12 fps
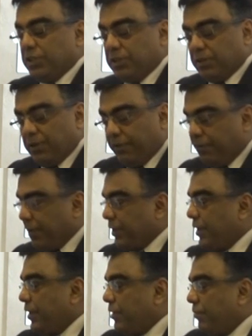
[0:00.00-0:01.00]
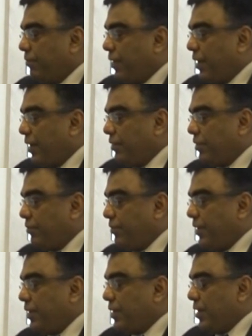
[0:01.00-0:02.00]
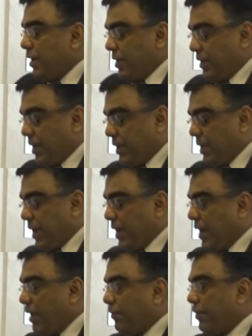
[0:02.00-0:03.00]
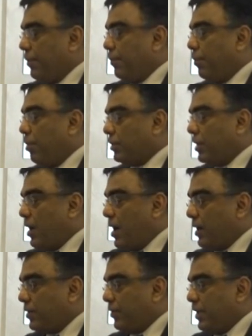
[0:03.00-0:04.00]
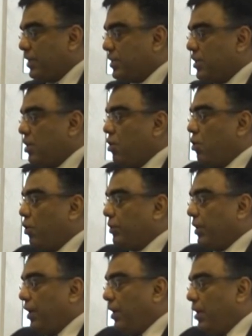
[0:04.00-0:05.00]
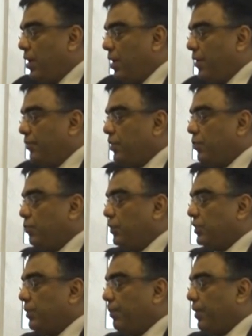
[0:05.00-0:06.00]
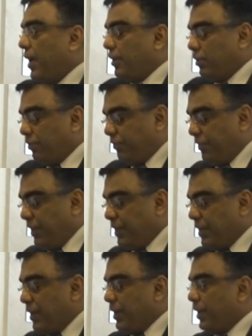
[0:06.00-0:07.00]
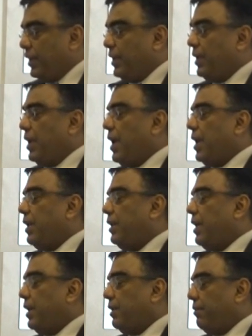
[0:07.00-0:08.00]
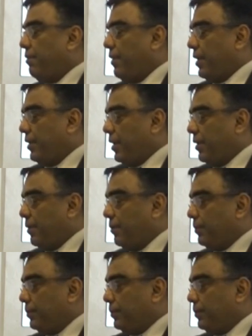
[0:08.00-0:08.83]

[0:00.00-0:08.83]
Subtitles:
which is affected in the far end of the feet can have blocked arteries, or the nerves which supply to the feet can get affected.